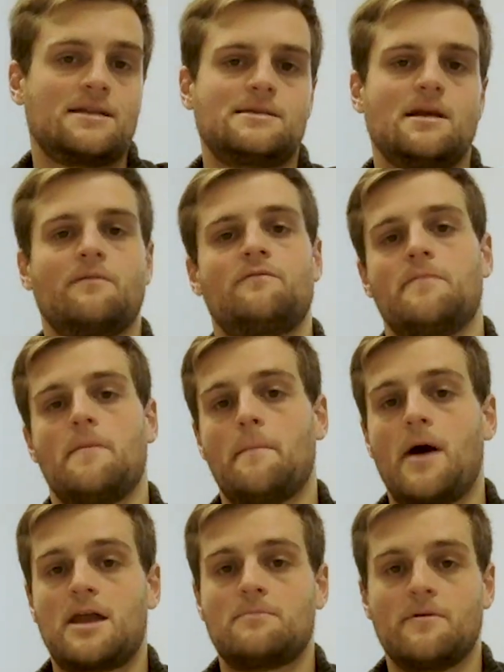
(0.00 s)
itself from the
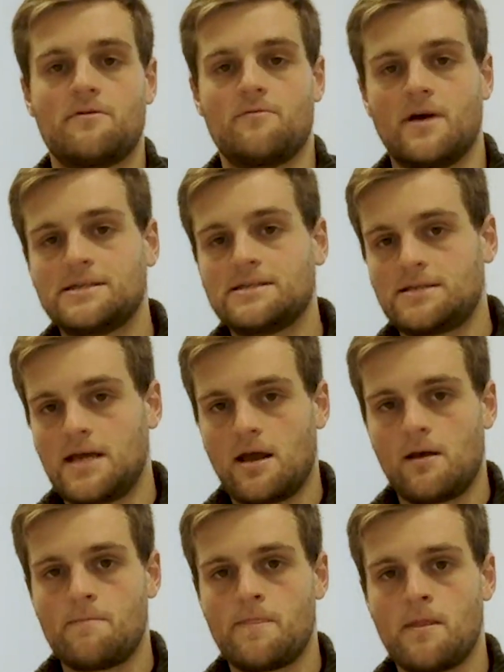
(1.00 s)
bottom of the resin
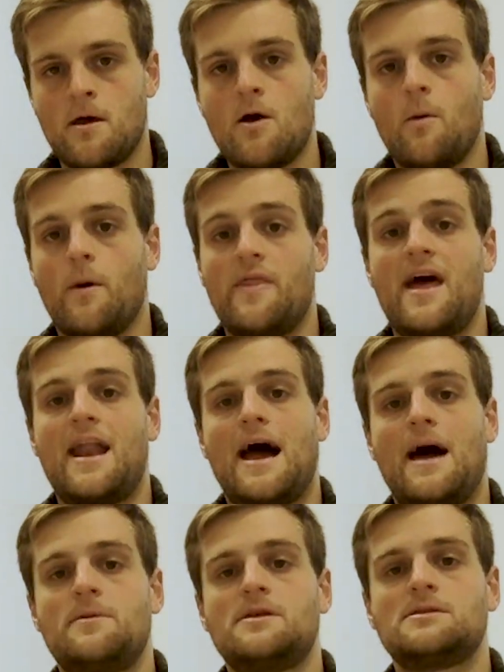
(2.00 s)
tank. When that
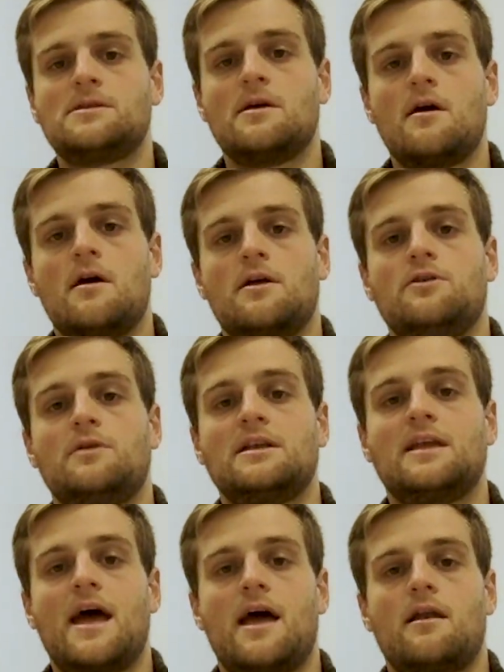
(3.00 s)
happens, you
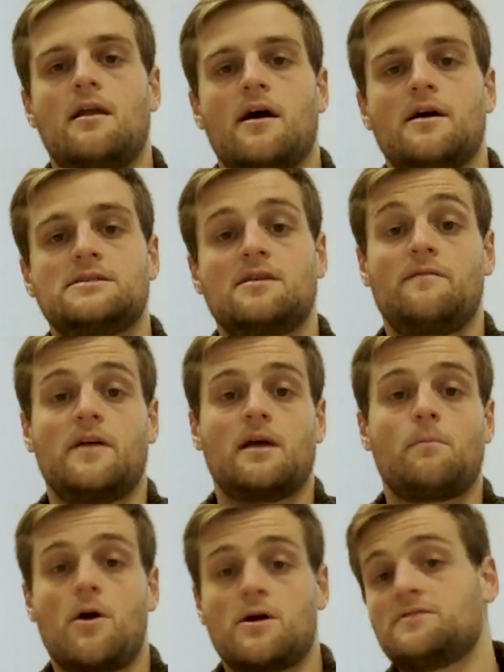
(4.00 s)
can get uh, stuff
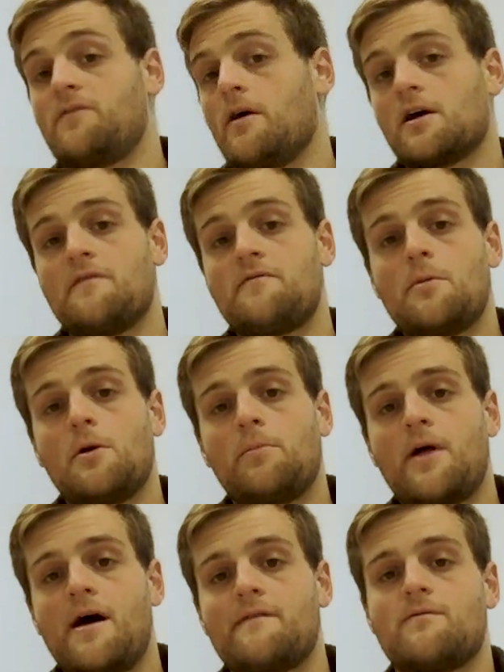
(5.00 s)
like parts falling off the
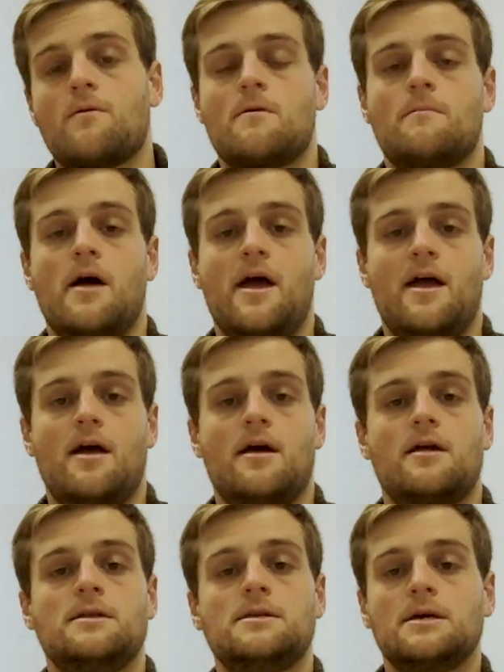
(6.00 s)
build platform,
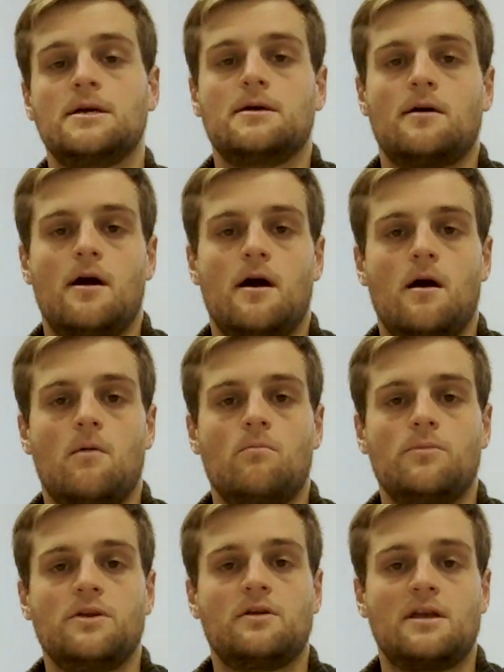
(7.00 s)
and
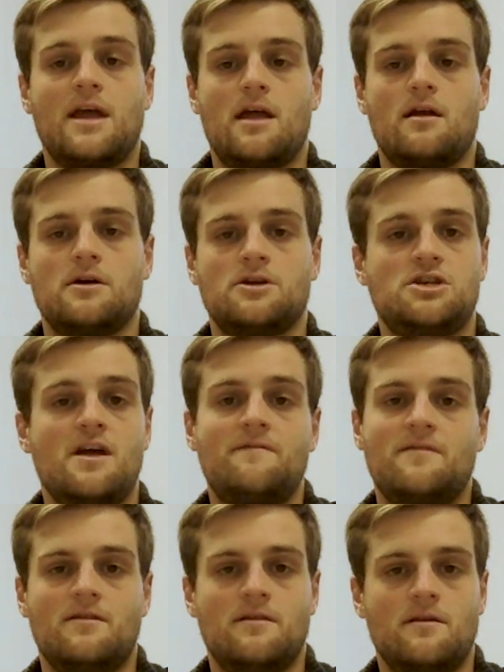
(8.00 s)
um, you can get a
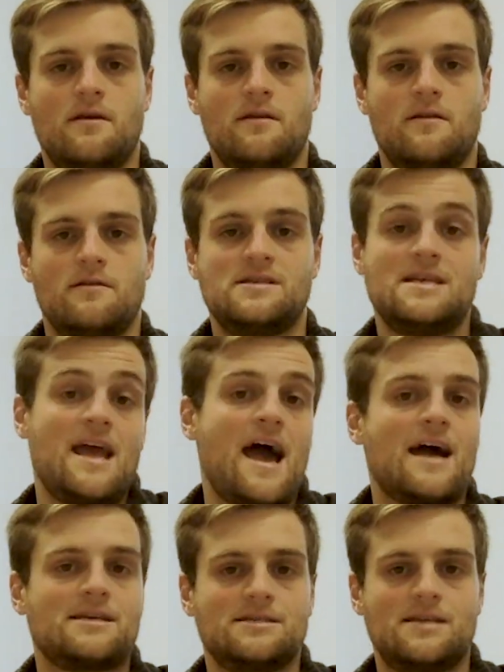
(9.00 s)
shift in the, in the
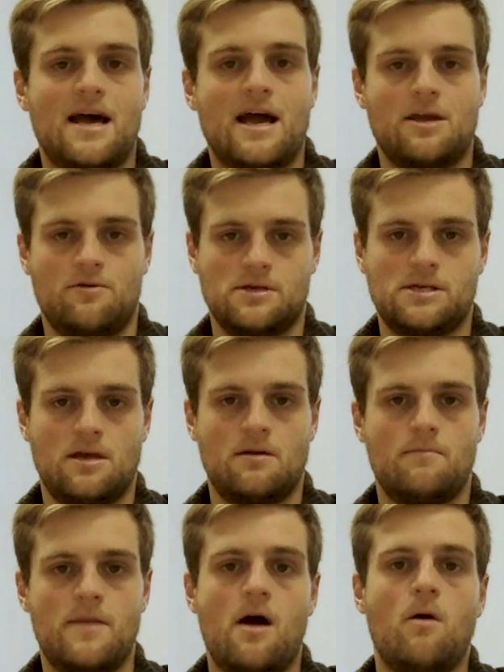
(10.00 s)
z-axis accuracy.
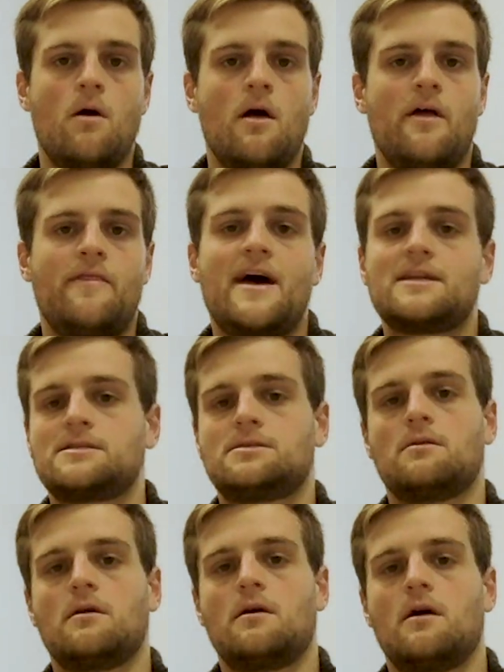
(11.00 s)
Now,
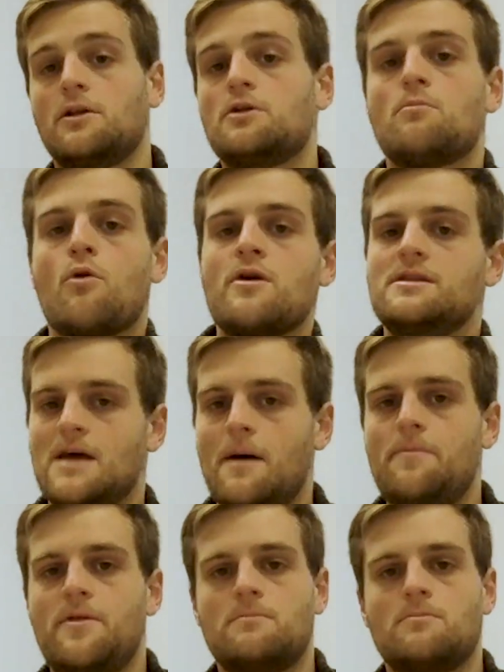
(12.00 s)
that's a little more in
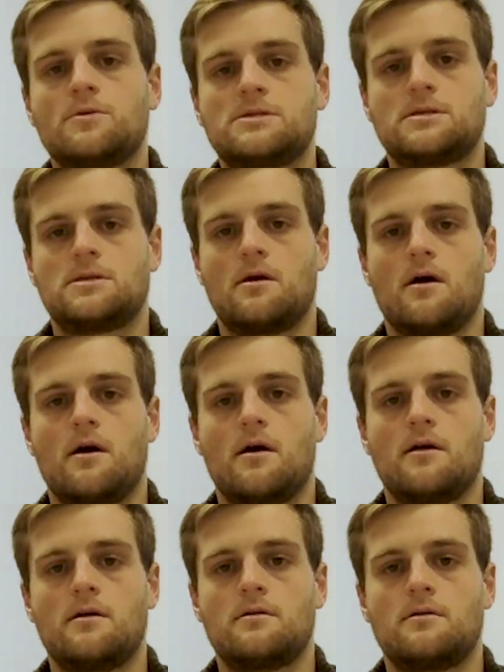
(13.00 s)
depth than most
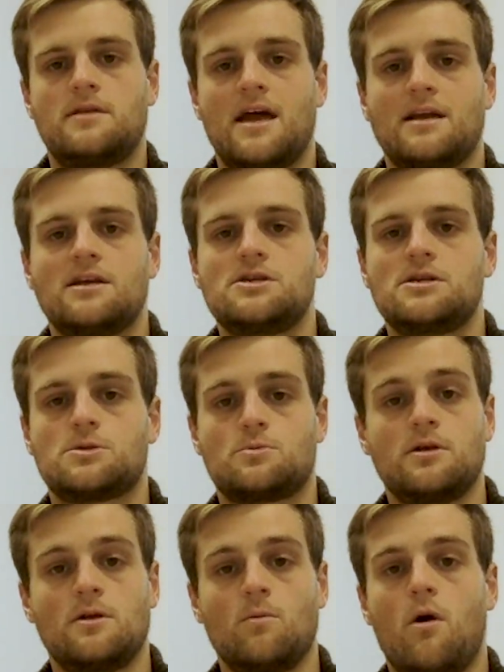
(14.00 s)
uh, technicians
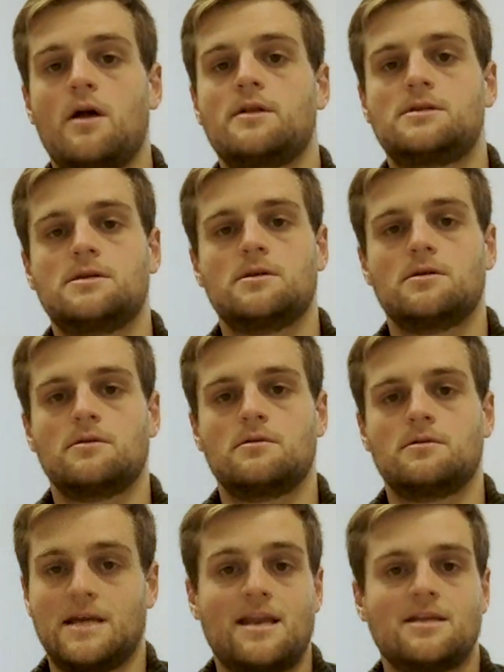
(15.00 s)
really want to,
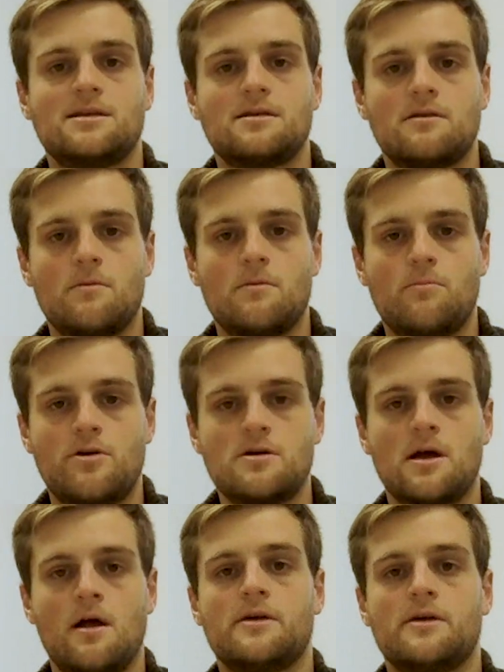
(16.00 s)
to get into their
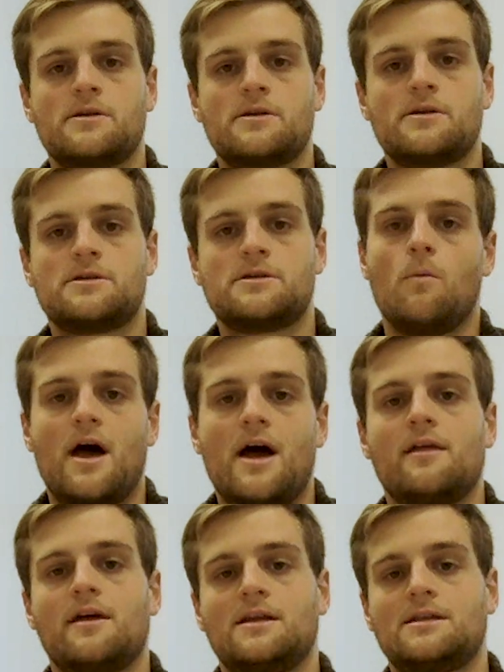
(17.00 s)
printers. So what
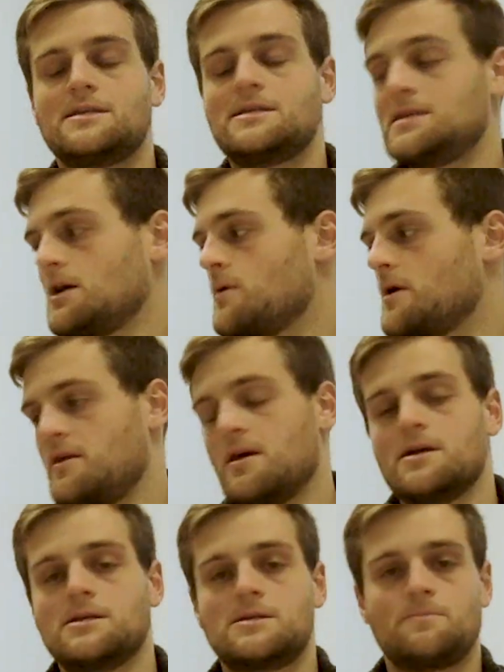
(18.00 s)
I like to stick with
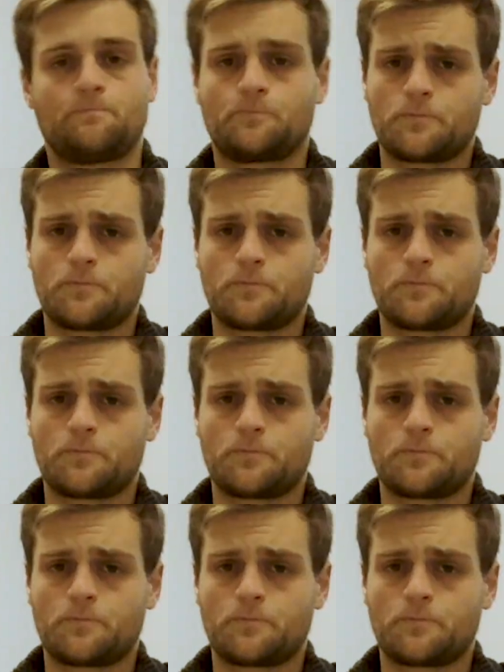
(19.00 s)
is,